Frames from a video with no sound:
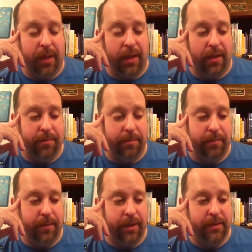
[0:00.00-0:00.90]

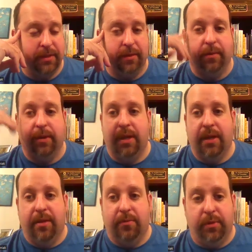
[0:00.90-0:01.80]
And so
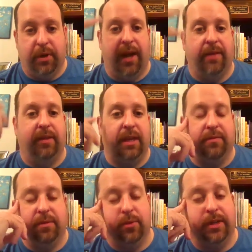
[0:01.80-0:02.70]
we want to
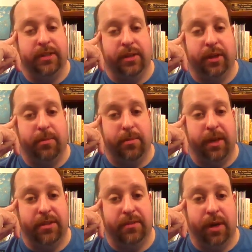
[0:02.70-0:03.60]
advocate for what's going to be
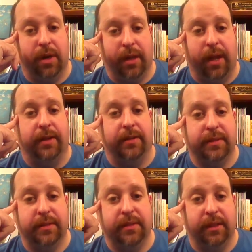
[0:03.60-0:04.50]
best for our
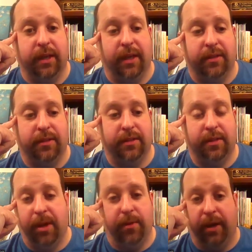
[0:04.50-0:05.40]
clients in the end,
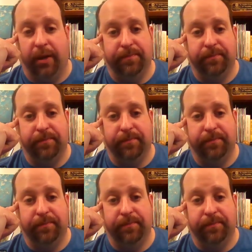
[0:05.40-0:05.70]
no matter what.